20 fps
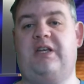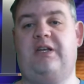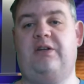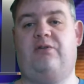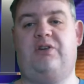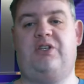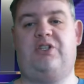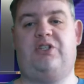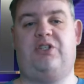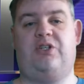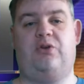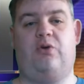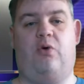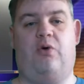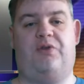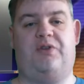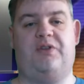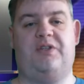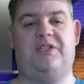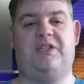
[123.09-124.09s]
Christian
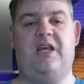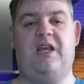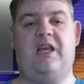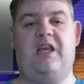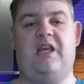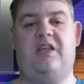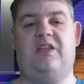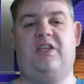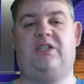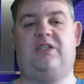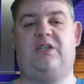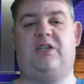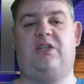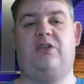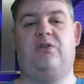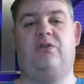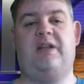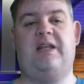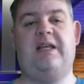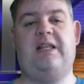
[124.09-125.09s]
authors in this
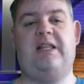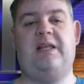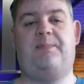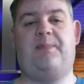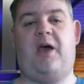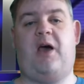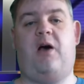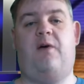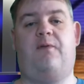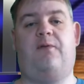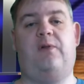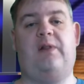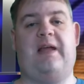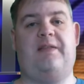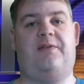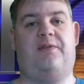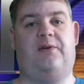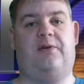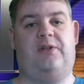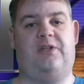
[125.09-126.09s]
uniquely powerful
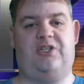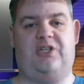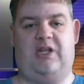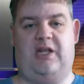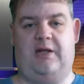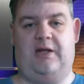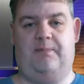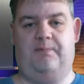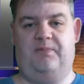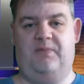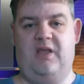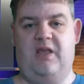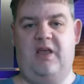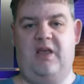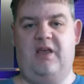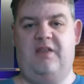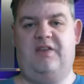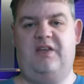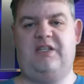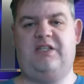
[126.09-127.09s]
anthology.
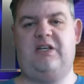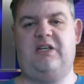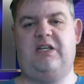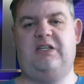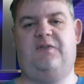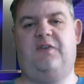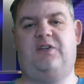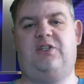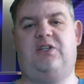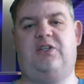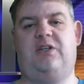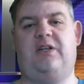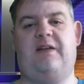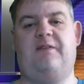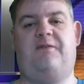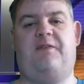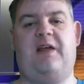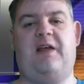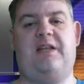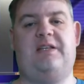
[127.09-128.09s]
These science fiction and
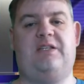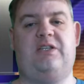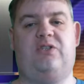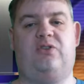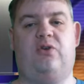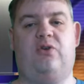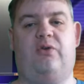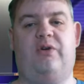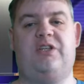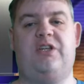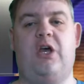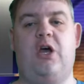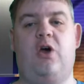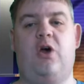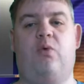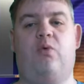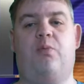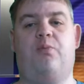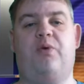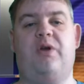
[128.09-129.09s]
fantasy stories
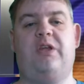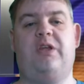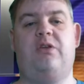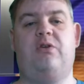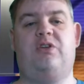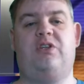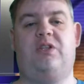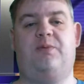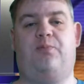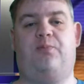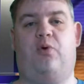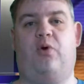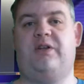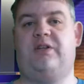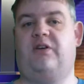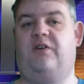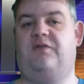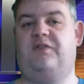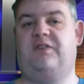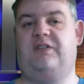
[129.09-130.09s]
will bring you to the point
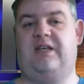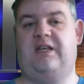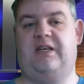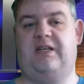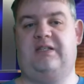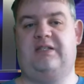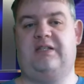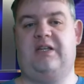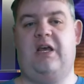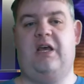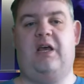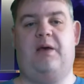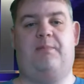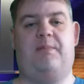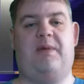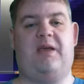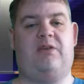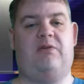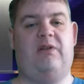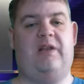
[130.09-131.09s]
of tears,
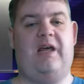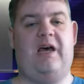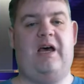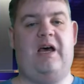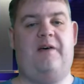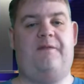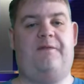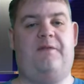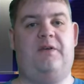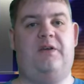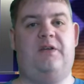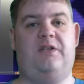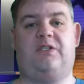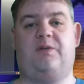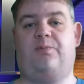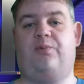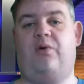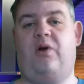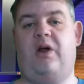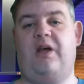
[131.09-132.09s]
make you laugh,
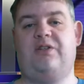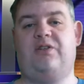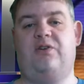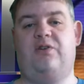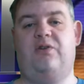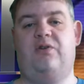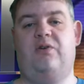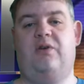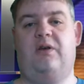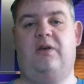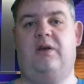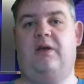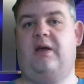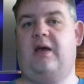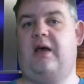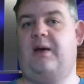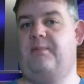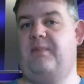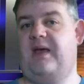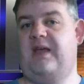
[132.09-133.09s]
surprise you,
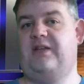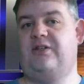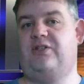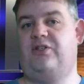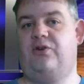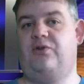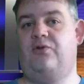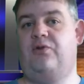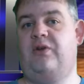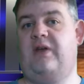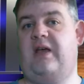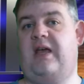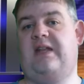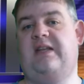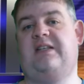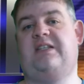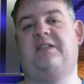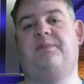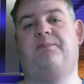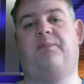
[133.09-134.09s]
amaze you, and
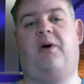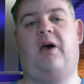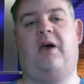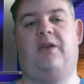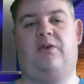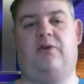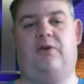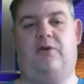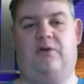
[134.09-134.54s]
inspire you.